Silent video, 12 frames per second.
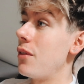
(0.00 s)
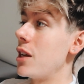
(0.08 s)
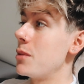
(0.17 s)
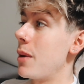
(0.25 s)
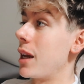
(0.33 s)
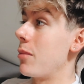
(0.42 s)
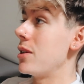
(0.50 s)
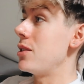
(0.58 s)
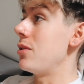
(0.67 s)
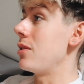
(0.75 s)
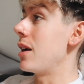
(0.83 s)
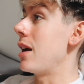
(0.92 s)
finish packing my
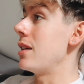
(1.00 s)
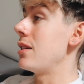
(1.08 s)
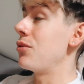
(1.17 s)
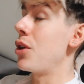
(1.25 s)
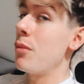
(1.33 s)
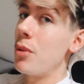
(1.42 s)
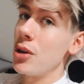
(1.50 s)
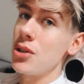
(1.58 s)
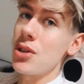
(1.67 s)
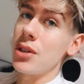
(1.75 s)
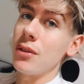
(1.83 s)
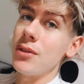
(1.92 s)
suitcase. I've got a
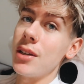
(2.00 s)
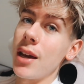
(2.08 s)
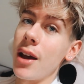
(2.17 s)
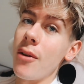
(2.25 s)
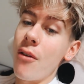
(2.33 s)
bunch of stuff to do.